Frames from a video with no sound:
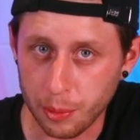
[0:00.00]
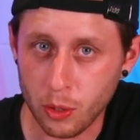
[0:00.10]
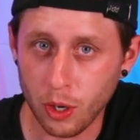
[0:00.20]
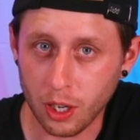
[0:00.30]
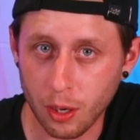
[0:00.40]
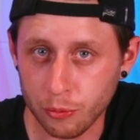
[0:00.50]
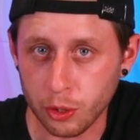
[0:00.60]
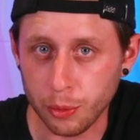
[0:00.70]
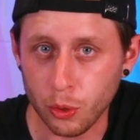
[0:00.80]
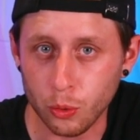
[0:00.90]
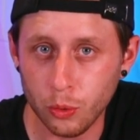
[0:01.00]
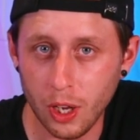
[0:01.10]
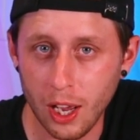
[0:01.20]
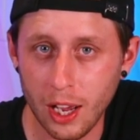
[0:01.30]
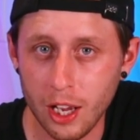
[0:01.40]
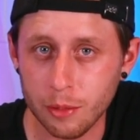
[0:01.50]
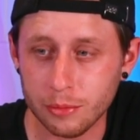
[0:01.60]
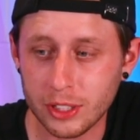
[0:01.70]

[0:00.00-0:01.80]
be quite comfortable um,